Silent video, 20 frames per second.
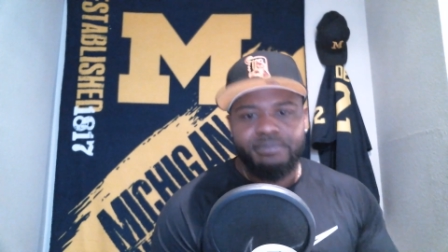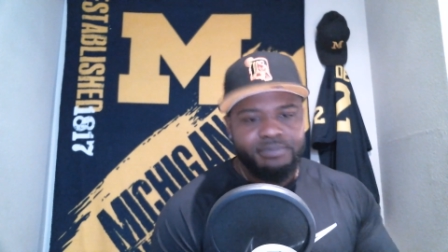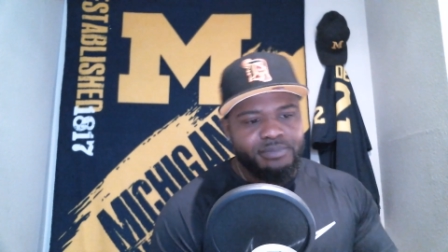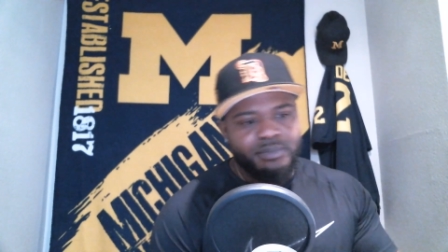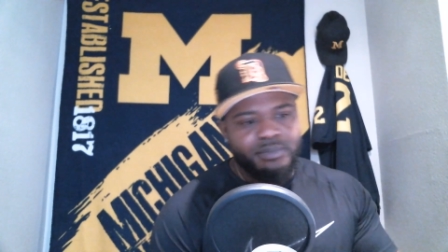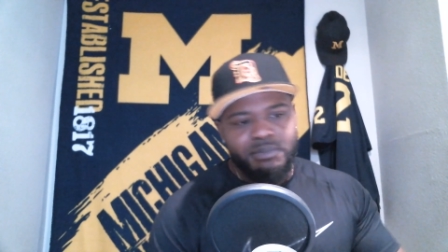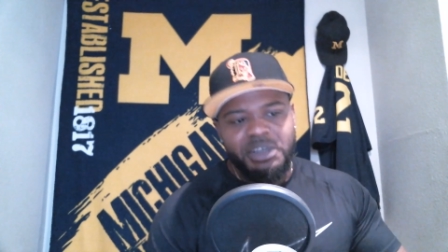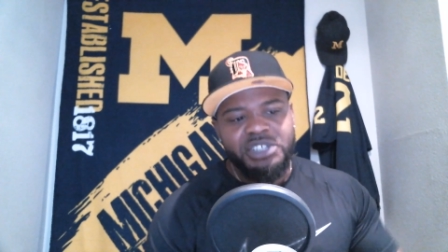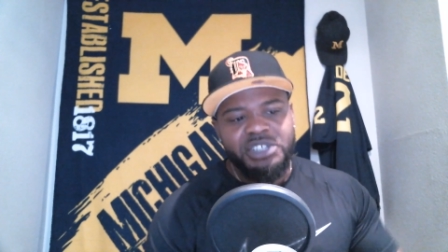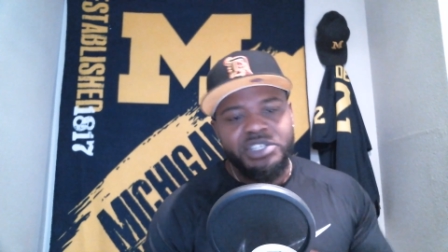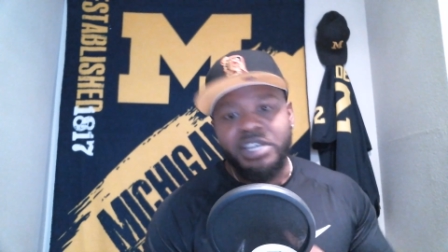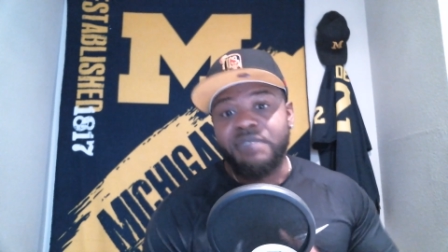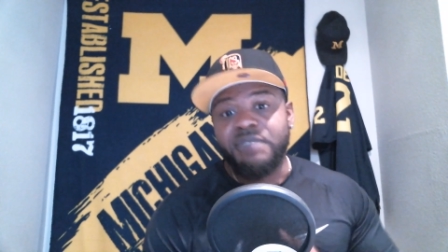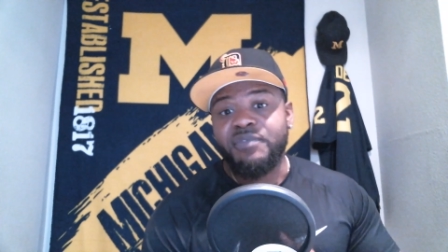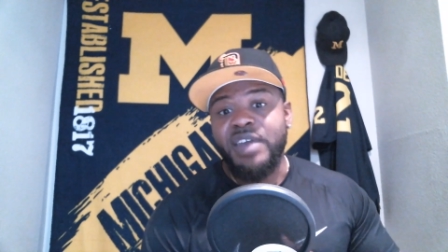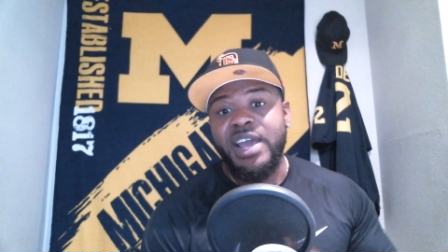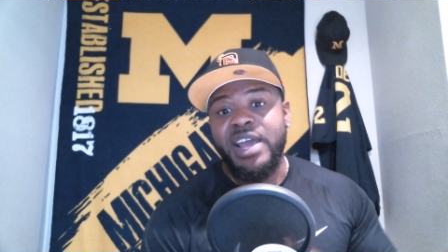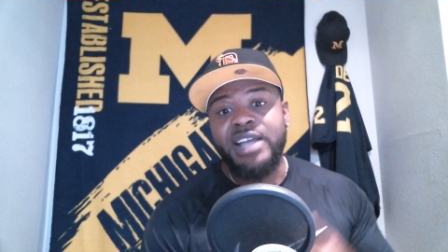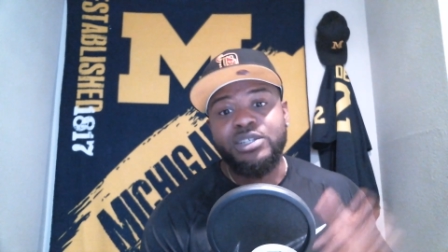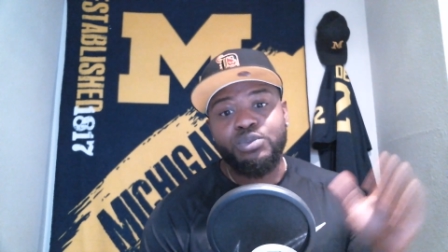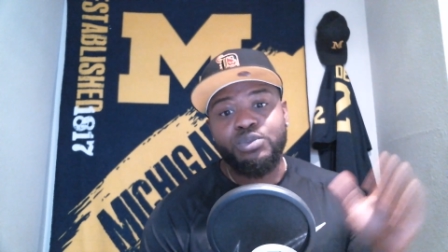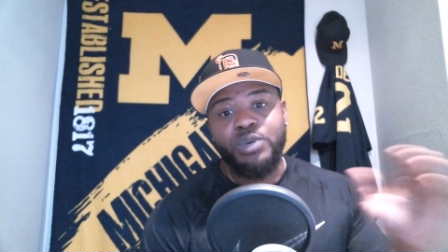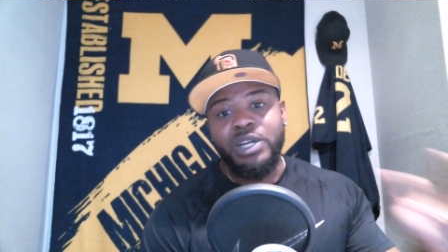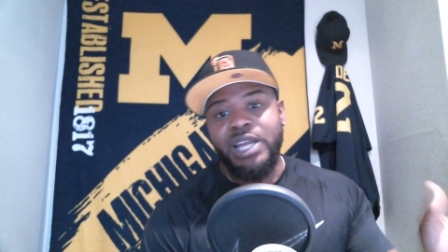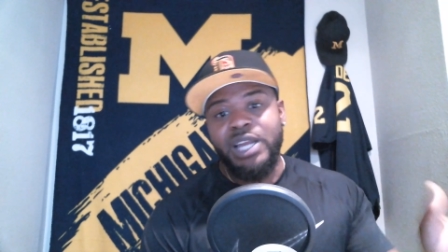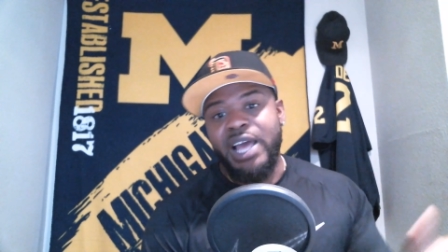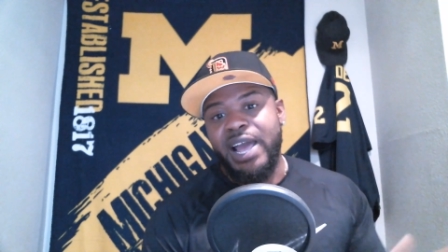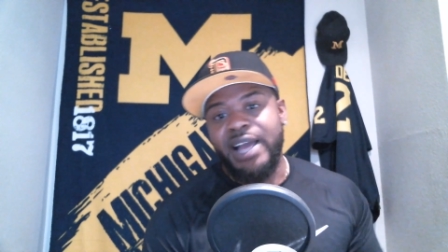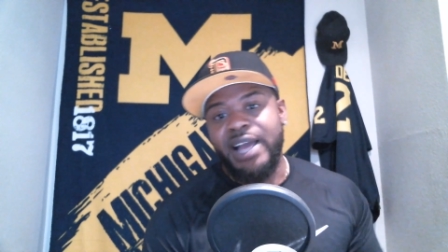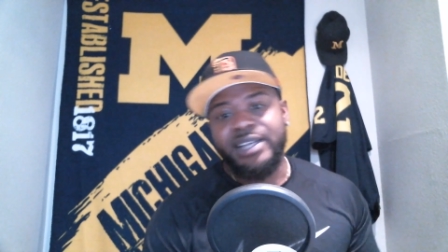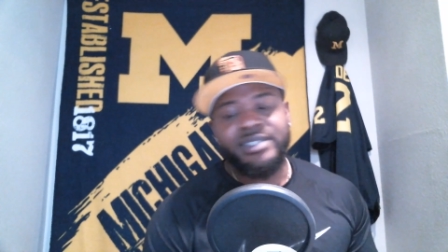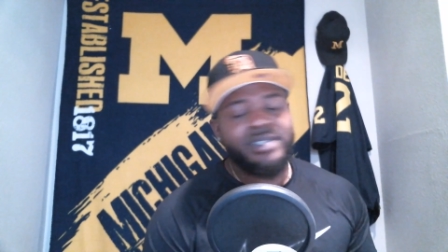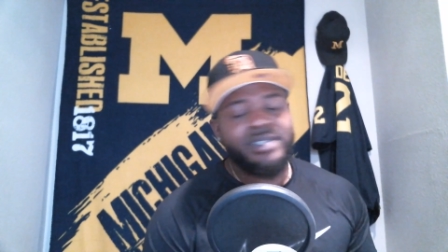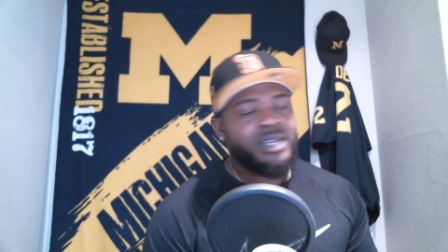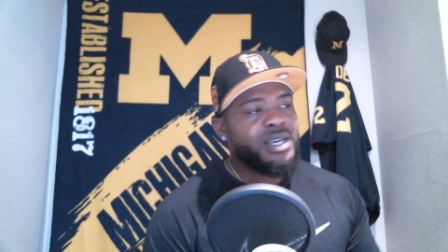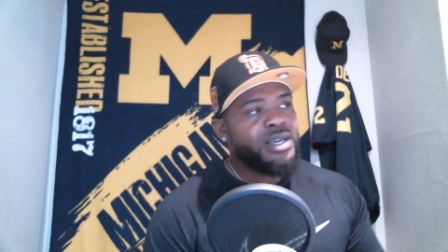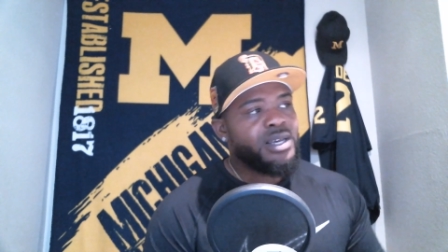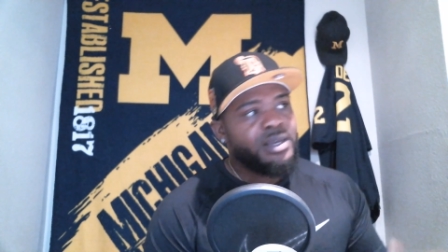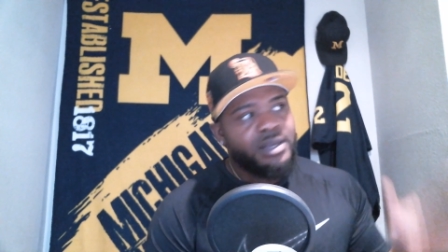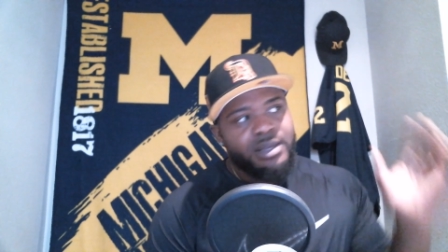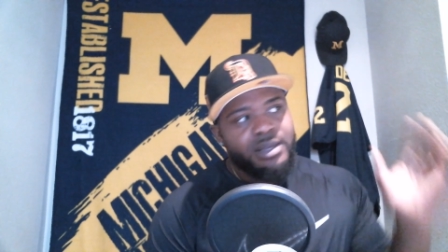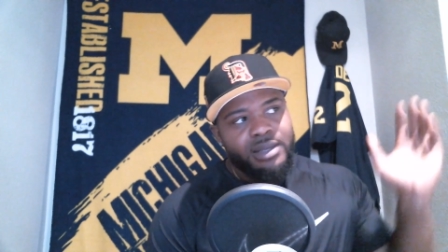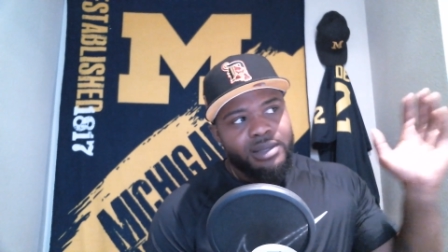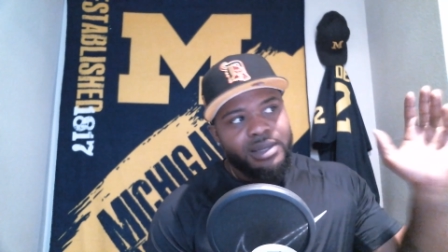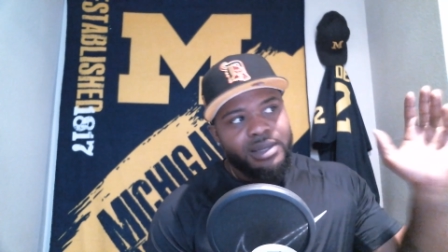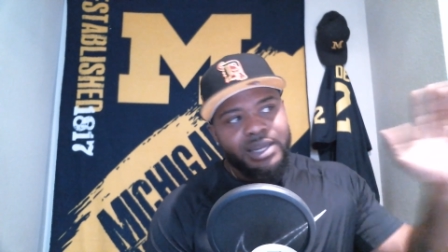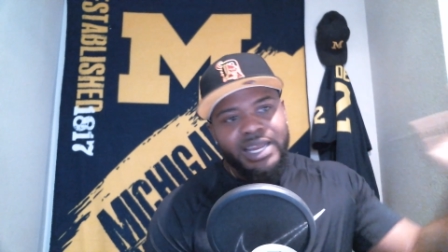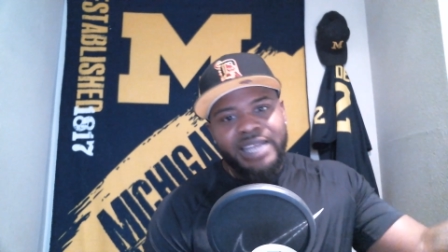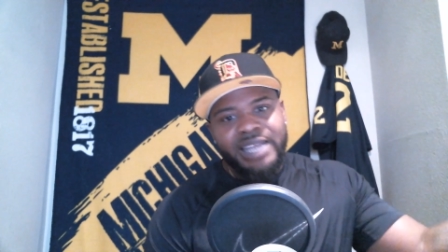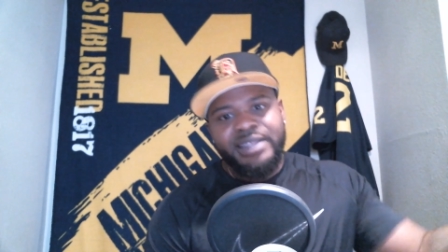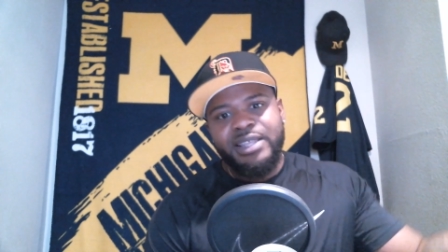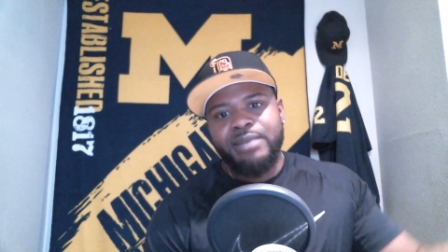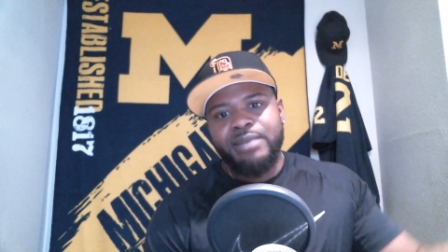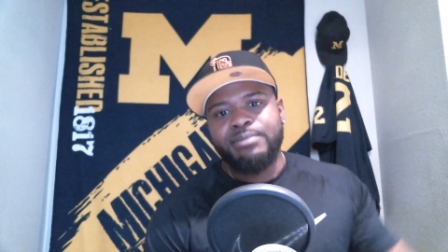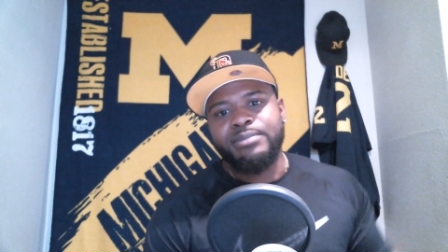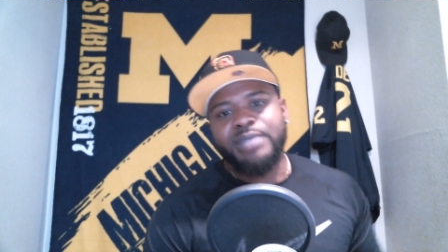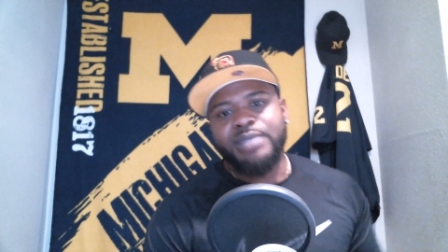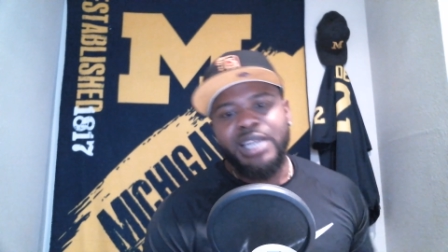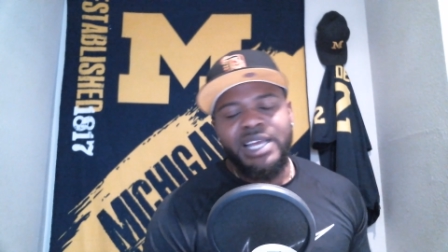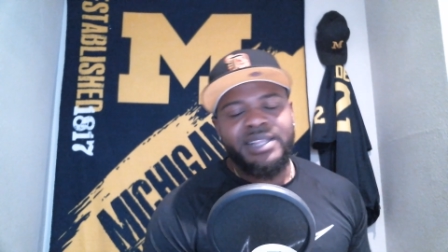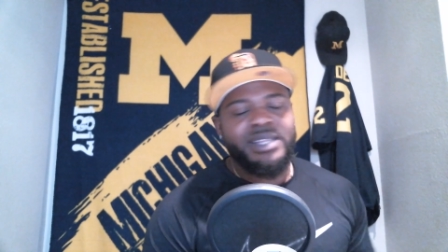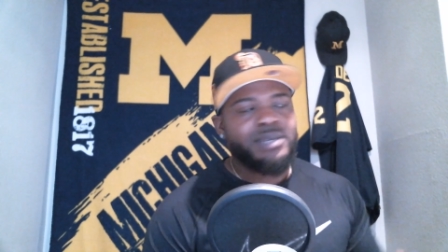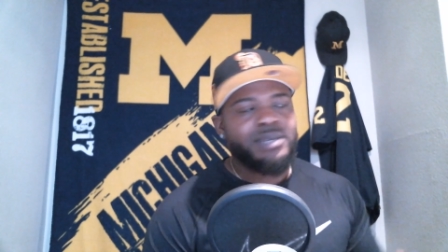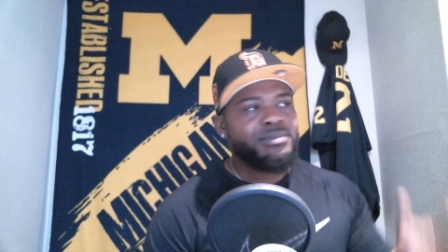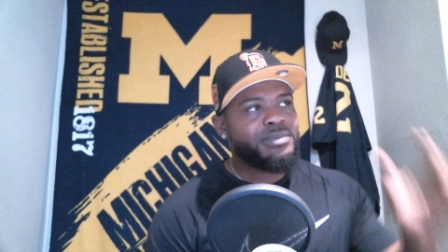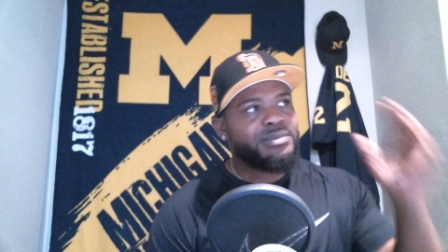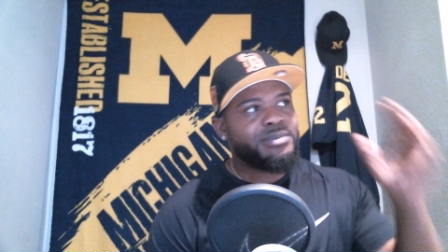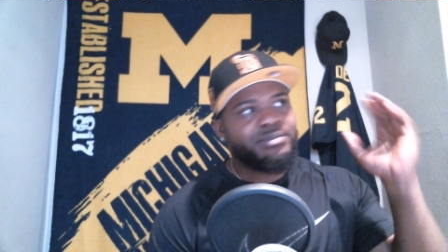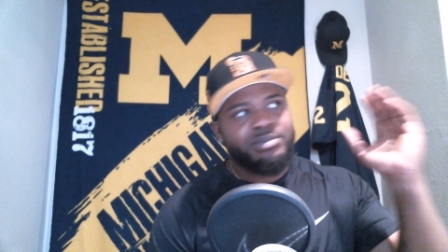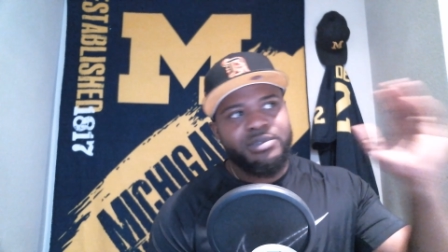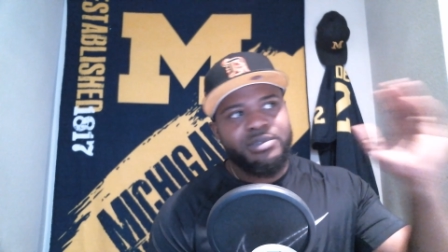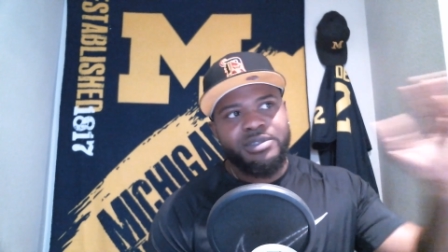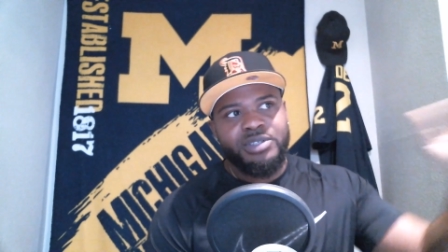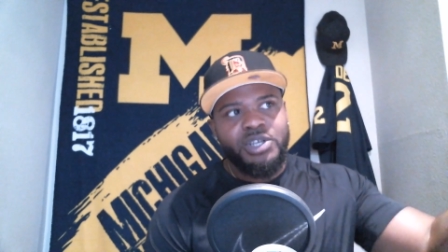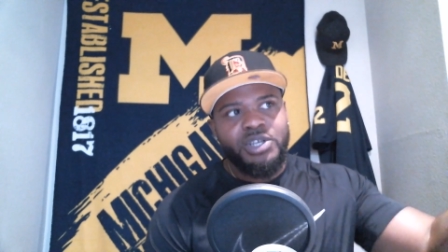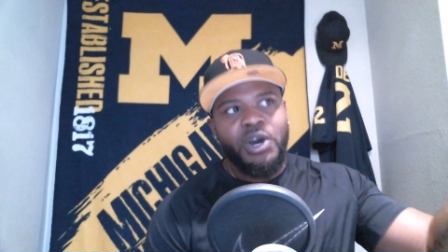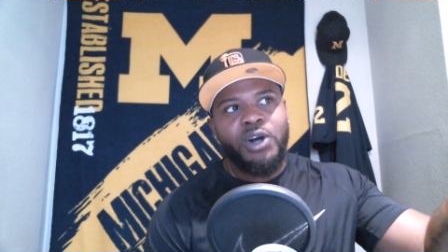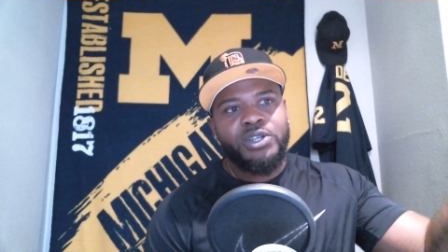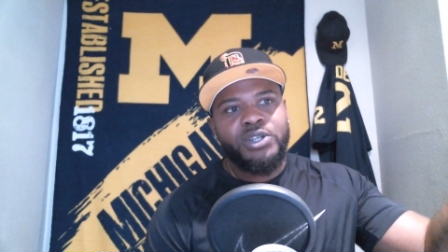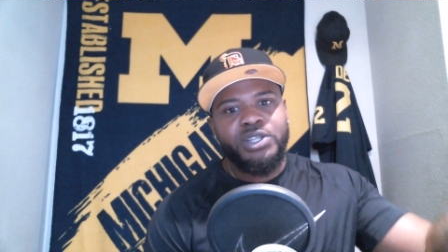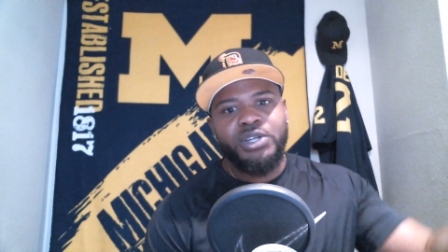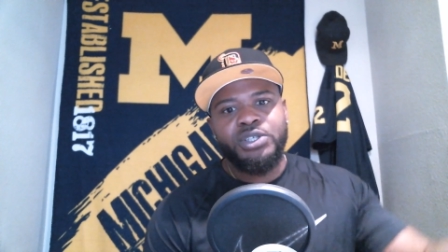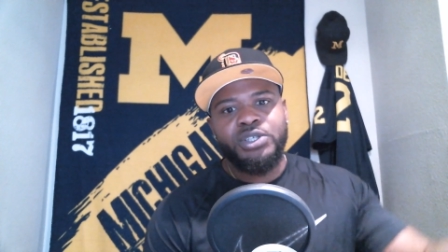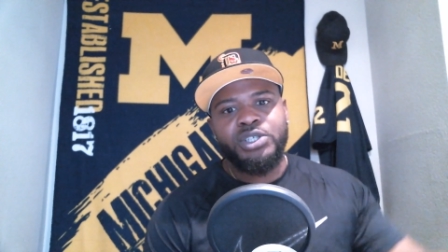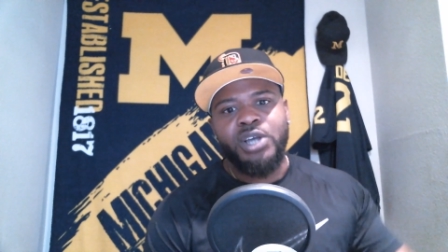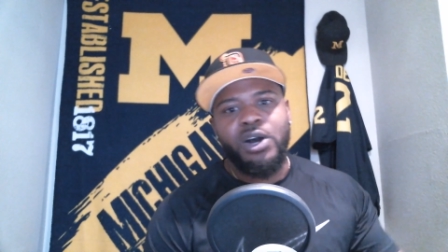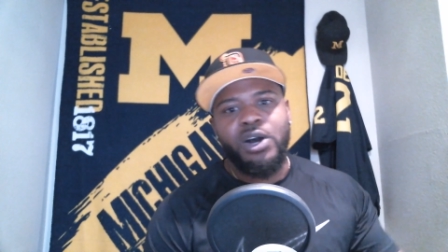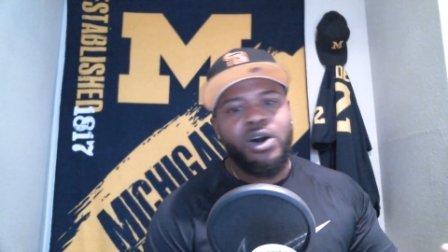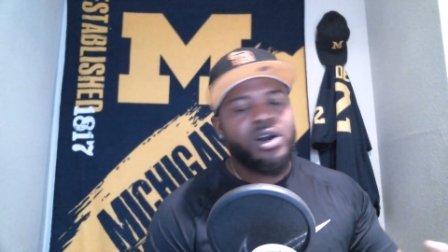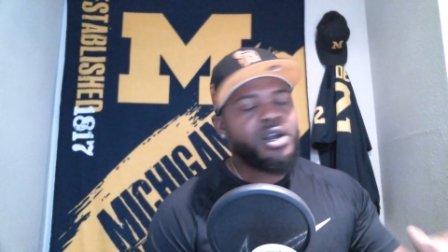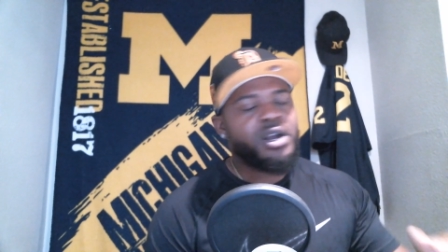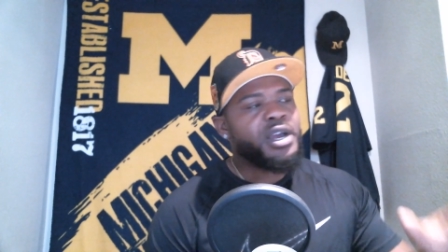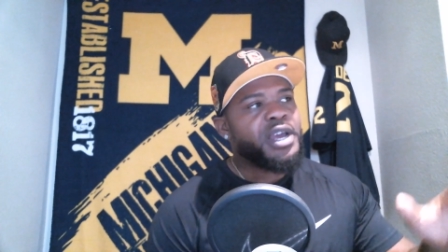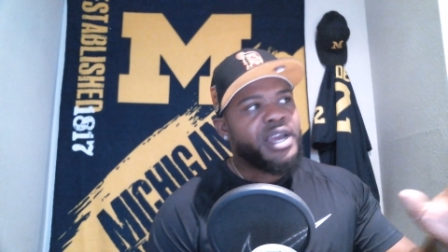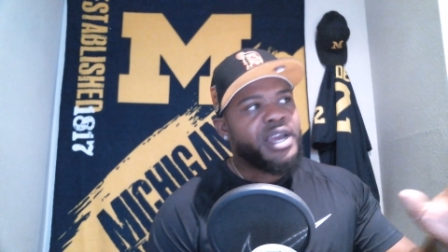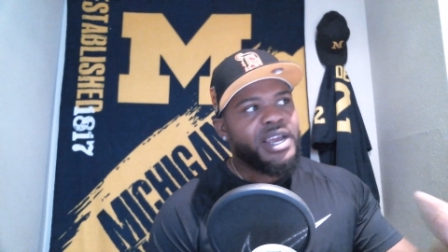Michigan fans, relax. Let them talk their talk.